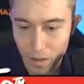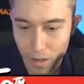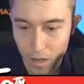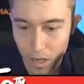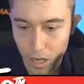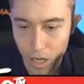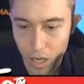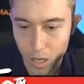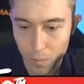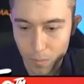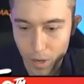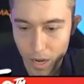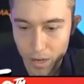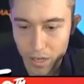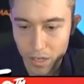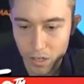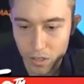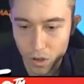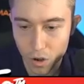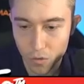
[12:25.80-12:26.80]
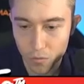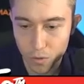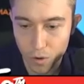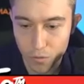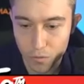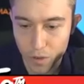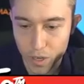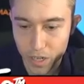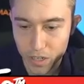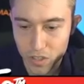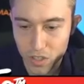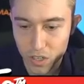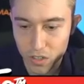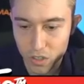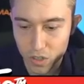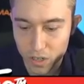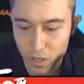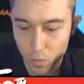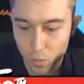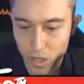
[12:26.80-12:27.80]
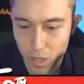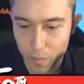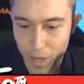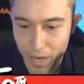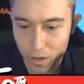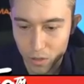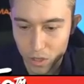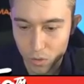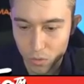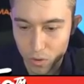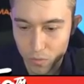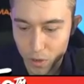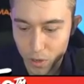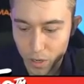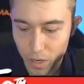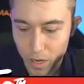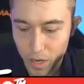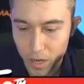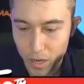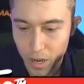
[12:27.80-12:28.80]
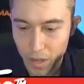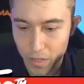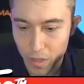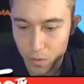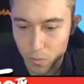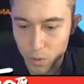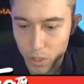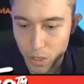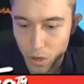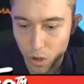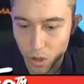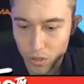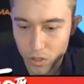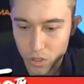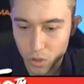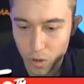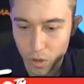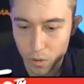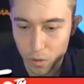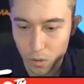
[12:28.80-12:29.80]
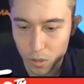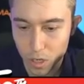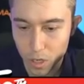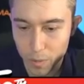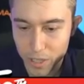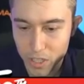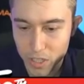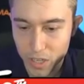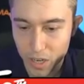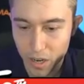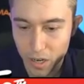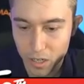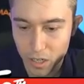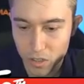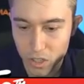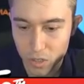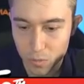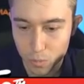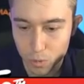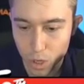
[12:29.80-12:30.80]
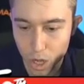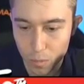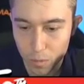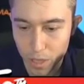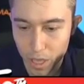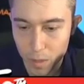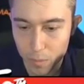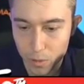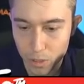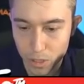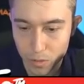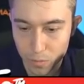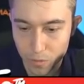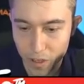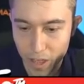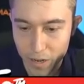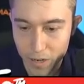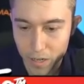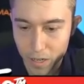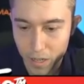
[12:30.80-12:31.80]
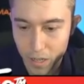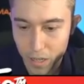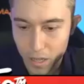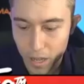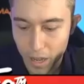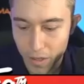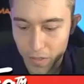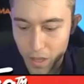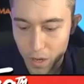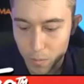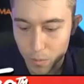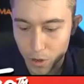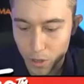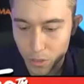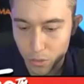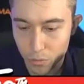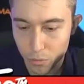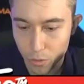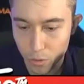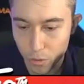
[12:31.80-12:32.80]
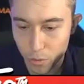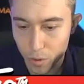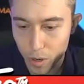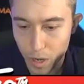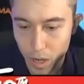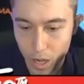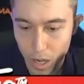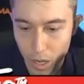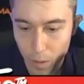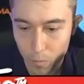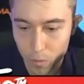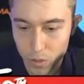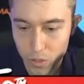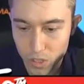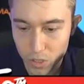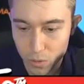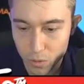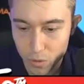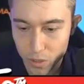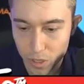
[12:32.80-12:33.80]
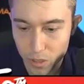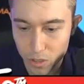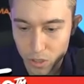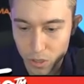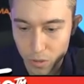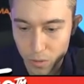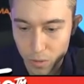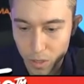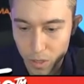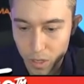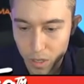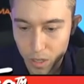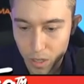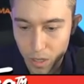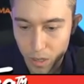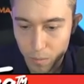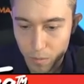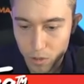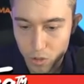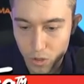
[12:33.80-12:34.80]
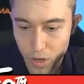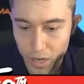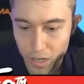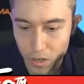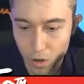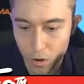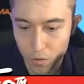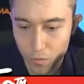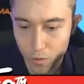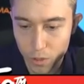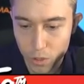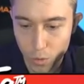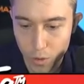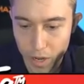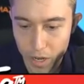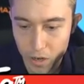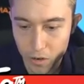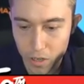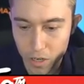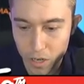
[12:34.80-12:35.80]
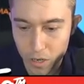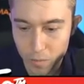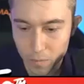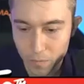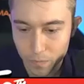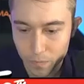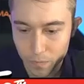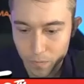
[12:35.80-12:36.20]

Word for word: Um, I need to go in for a Phoenix here so I can win the battle at the river. And then we also are a little bit scared because he's probably able to defend and then break through. Um, we'll see what we can do try to go in for a tornado here.